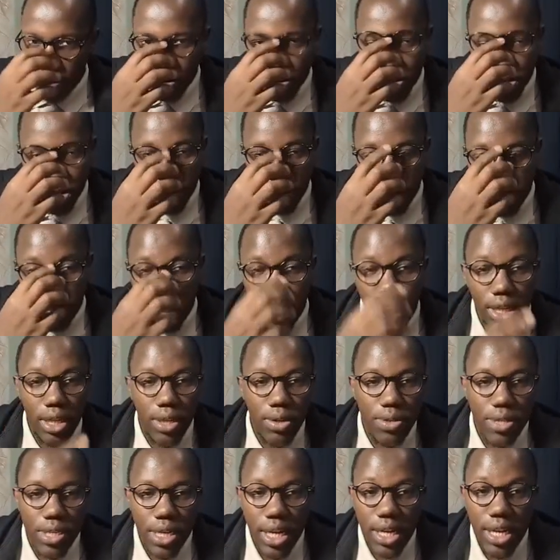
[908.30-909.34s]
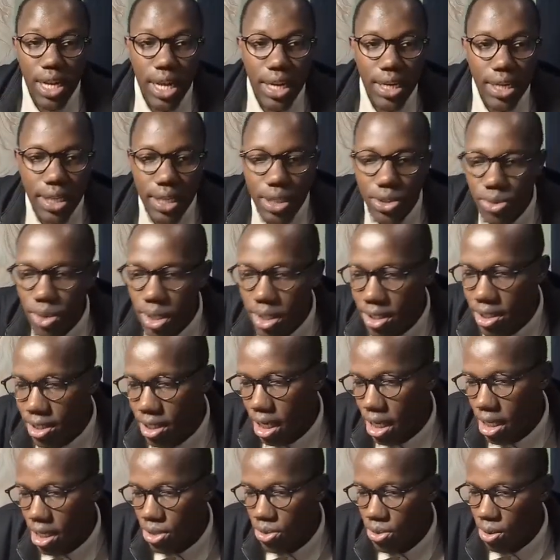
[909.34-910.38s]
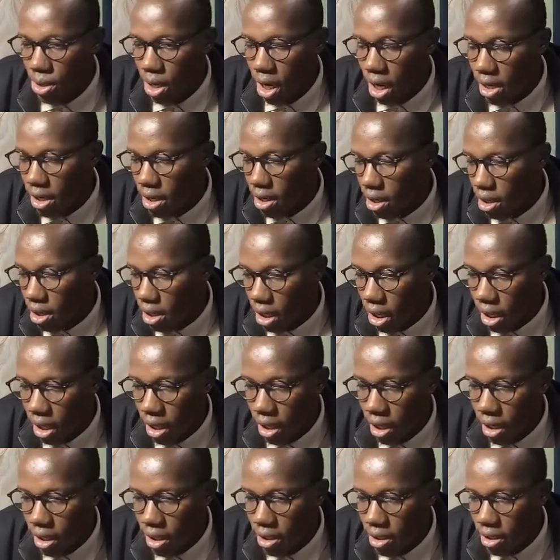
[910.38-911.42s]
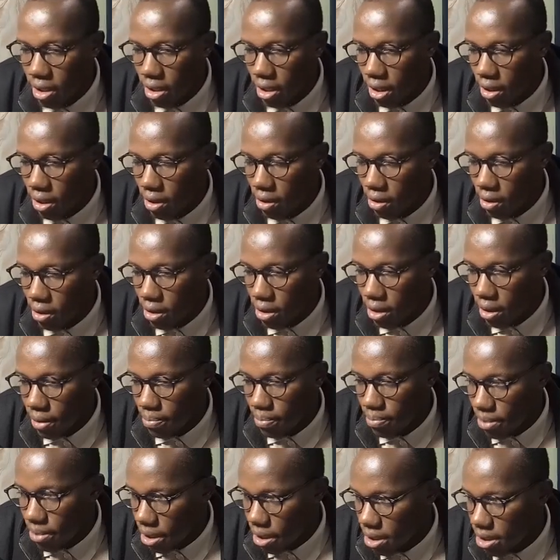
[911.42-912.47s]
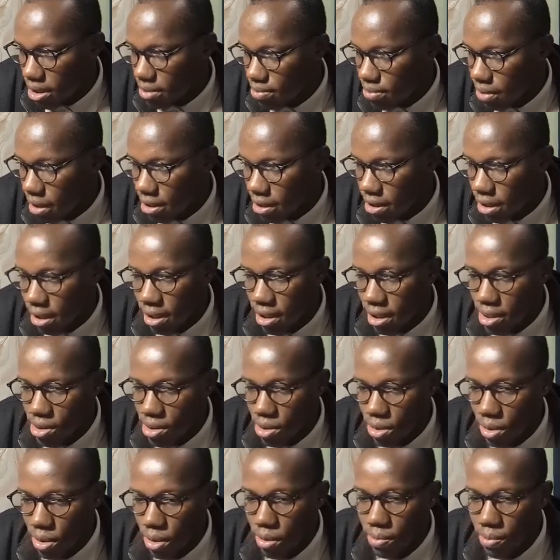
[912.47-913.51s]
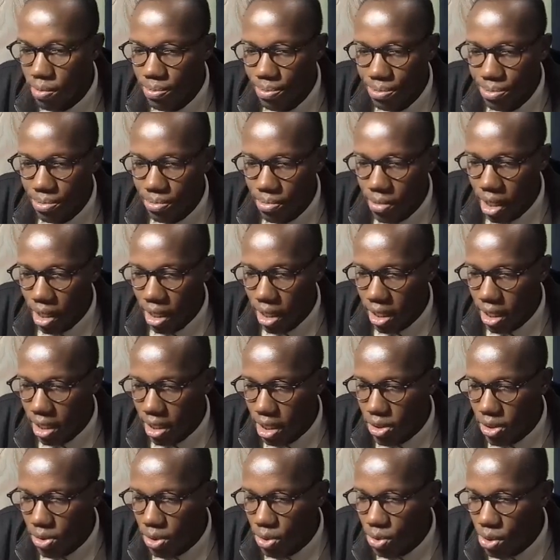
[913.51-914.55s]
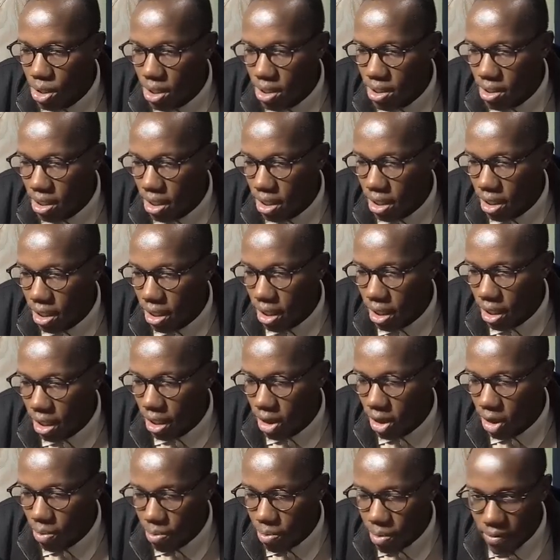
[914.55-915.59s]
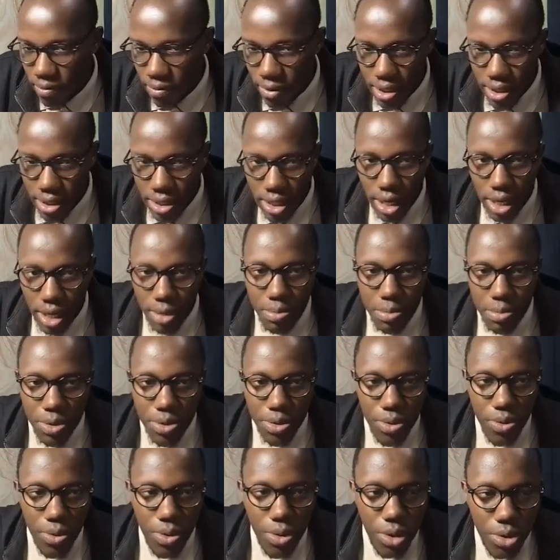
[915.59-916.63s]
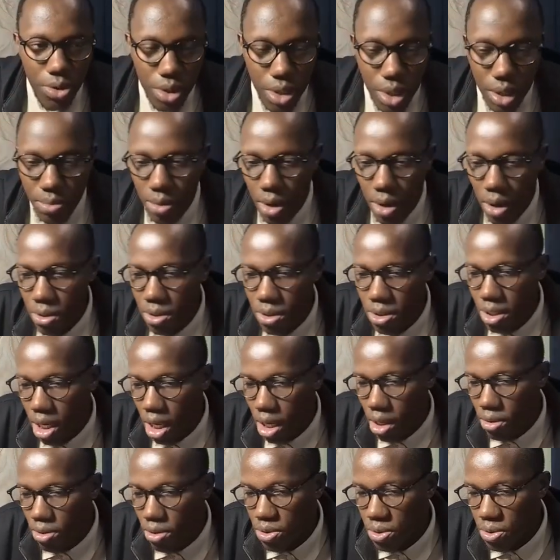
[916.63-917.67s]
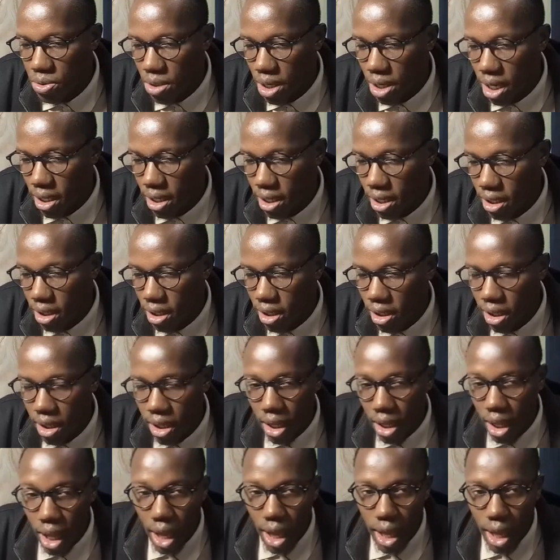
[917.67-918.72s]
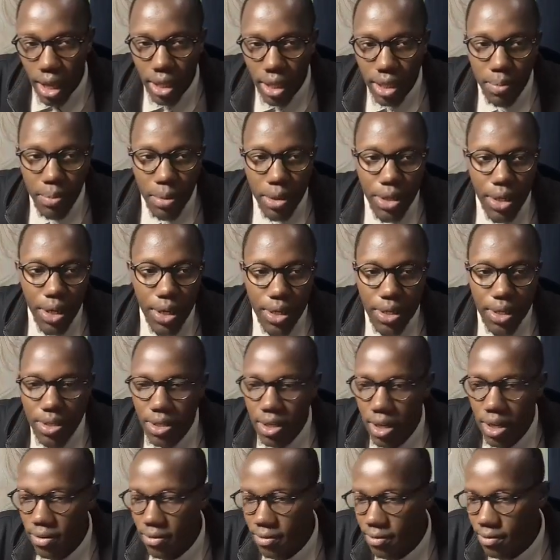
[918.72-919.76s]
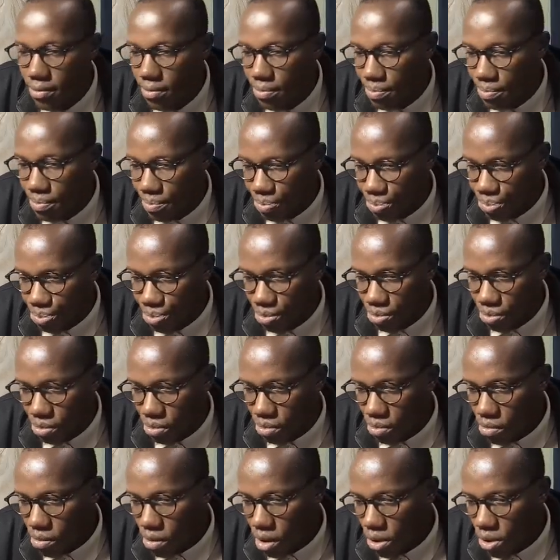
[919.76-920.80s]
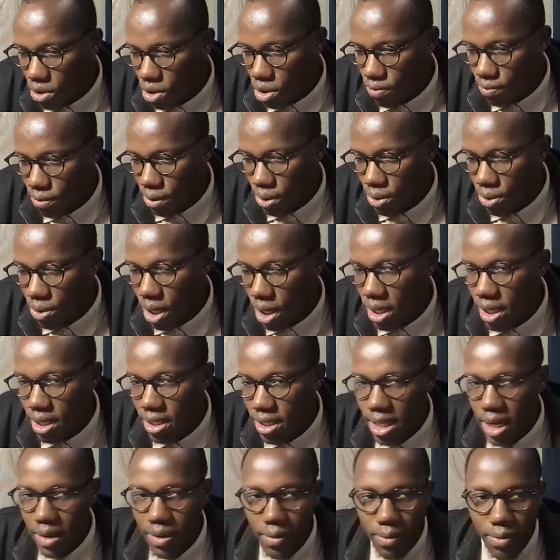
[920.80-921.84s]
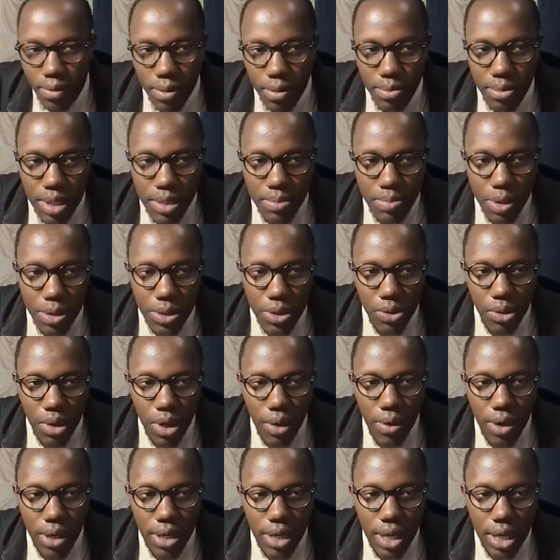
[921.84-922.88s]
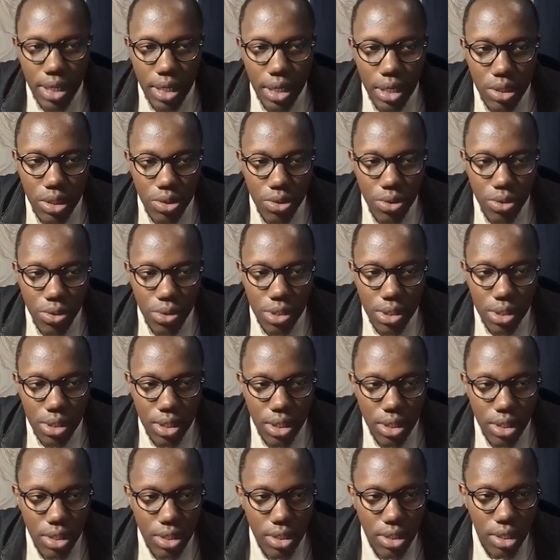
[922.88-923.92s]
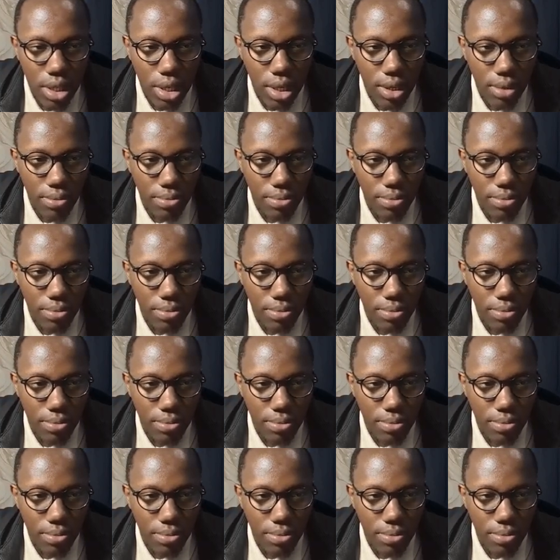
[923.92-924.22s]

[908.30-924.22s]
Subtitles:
automatically using an ID, it will try to run the built binary. So this is what we are seeing in our previous episode when we are talking about how to run the binary itself. So for it to run a server from this particular one, I need to change.